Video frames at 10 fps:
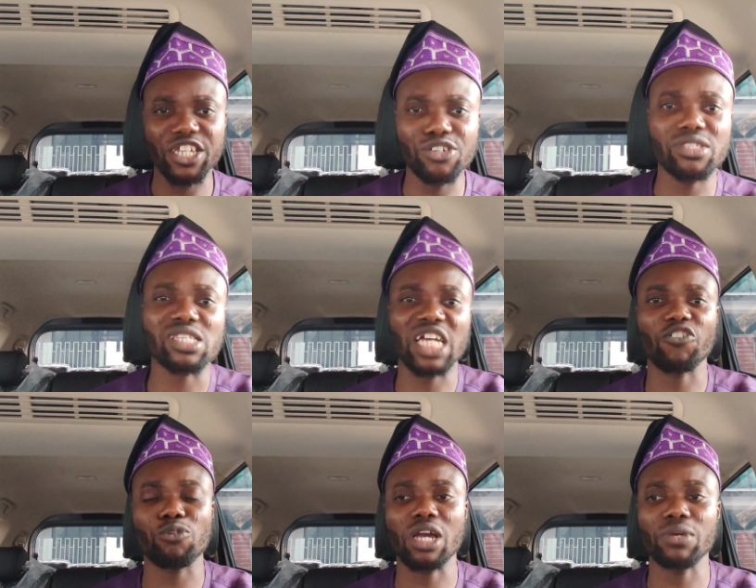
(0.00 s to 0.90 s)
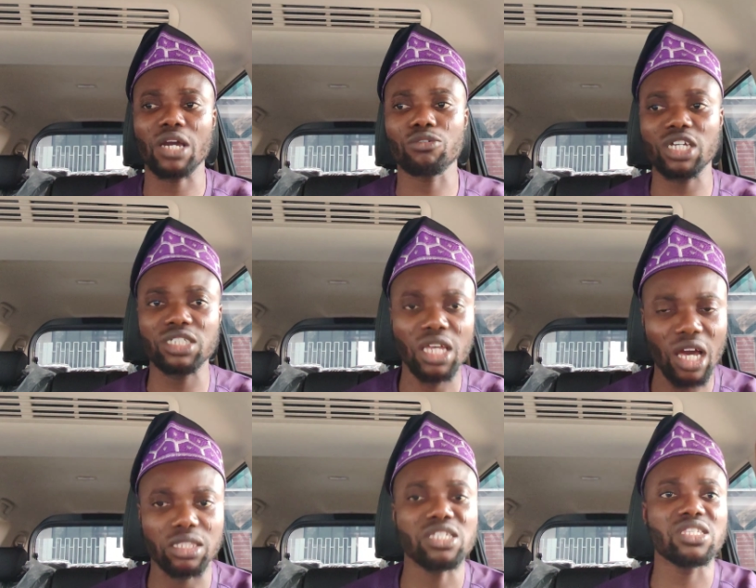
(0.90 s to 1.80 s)
I use this kind of programming
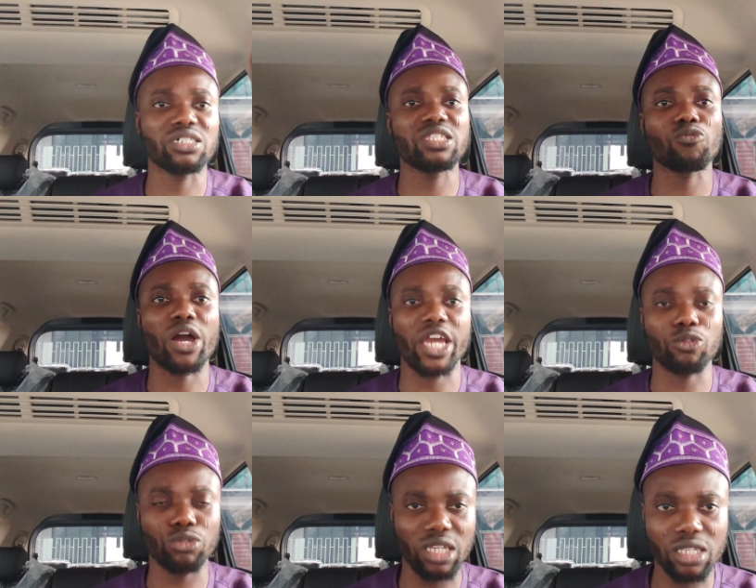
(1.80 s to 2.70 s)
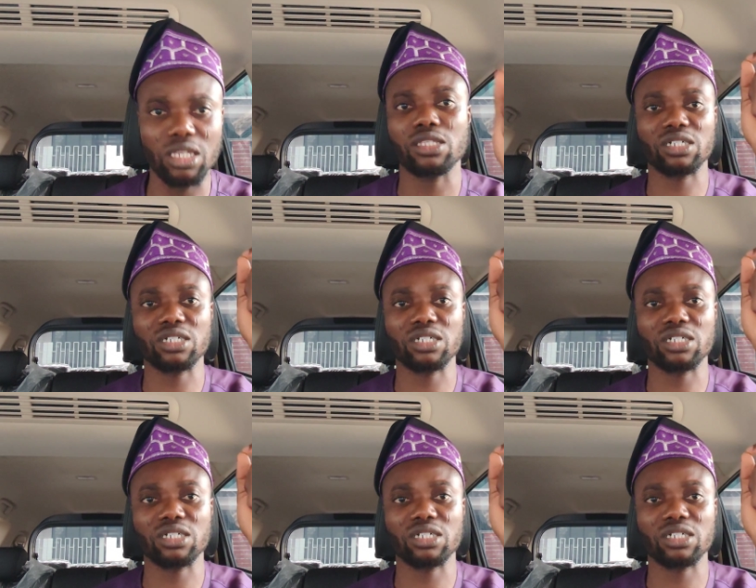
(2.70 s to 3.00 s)
language and this is the reason why I do this.